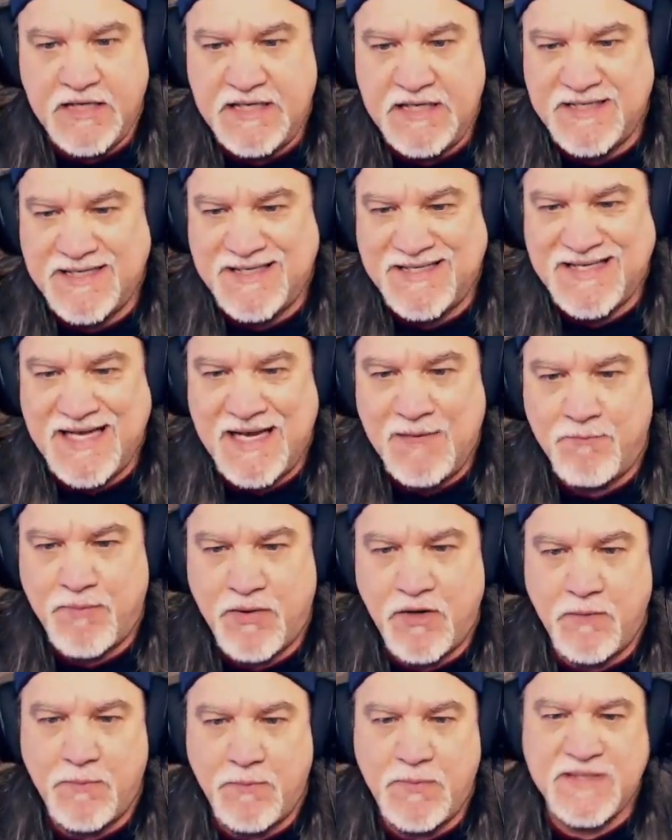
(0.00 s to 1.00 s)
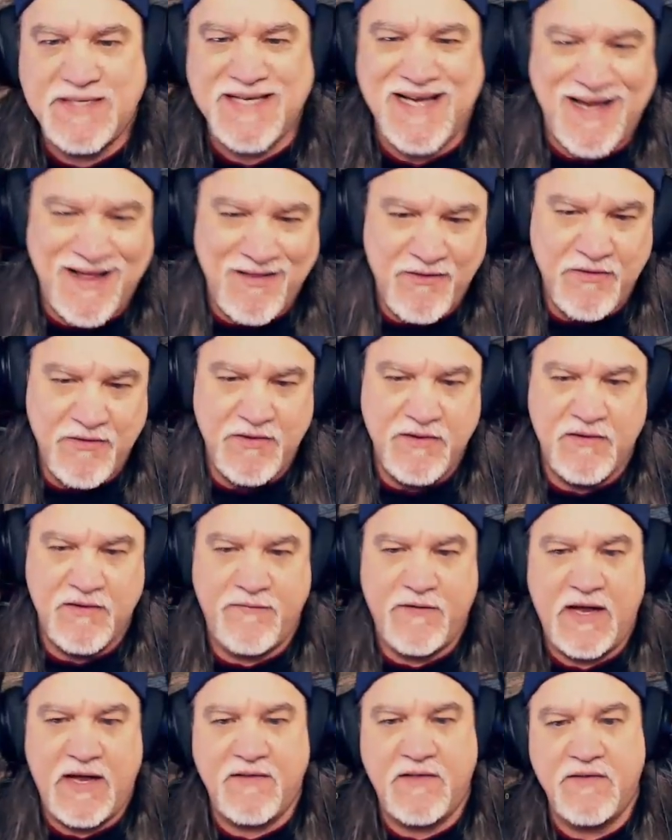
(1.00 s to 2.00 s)
It's the same purpose, other than the
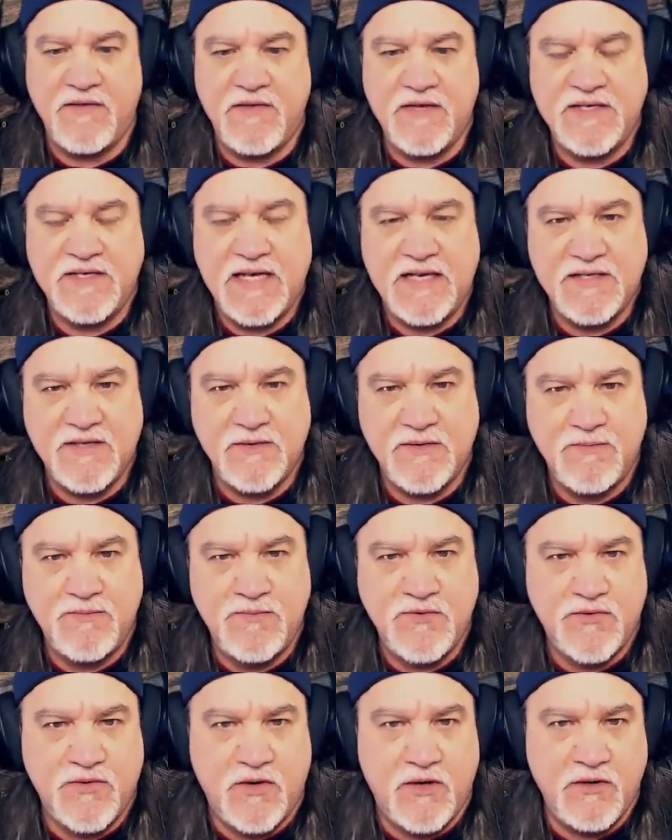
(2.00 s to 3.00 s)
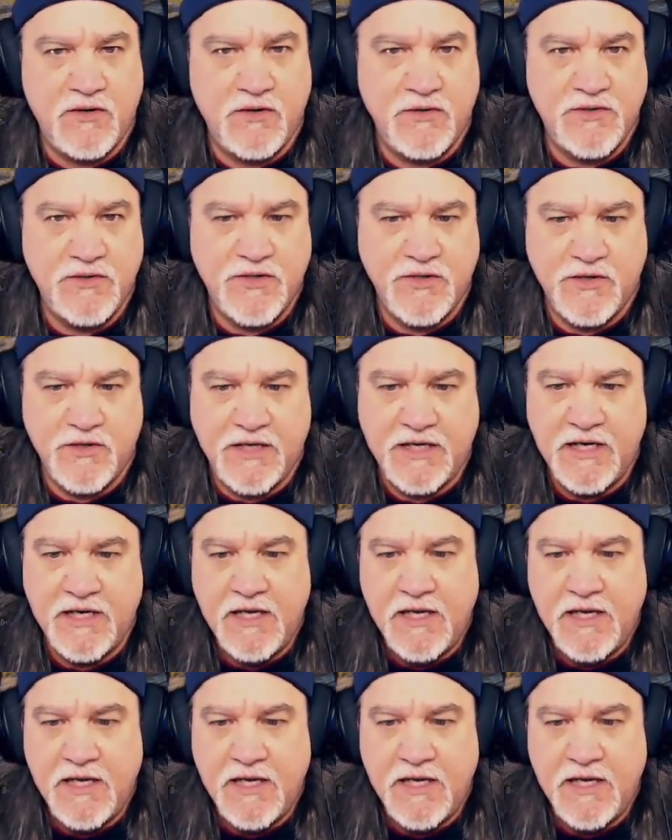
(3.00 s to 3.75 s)
fact that this has a stronger turret.